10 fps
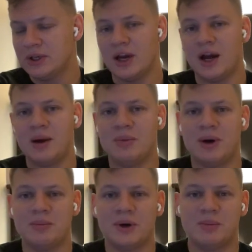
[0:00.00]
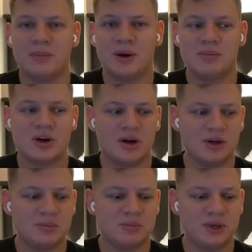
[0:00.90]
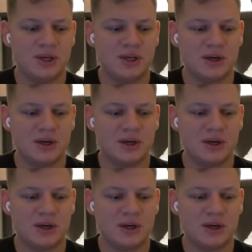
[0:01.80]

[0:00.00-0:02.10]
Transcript: yeah, I'm I'm I'm I'm gonna be